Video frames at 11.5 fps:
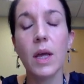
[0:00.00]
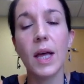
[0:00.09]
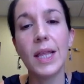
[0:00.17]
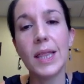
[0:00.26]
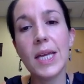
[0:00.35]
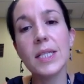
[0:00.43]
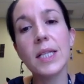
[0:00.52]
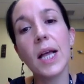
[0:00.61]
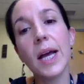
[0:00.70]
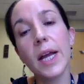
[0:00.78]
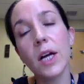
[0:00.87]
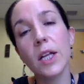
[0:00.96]
And these
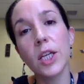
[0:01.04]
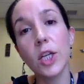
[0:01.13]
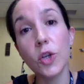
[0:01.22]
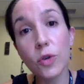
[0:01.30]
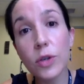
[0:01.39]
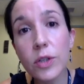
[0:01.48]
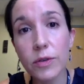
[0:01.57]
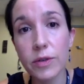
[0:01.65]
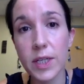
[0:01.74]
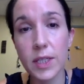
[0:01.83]
lie on the urinary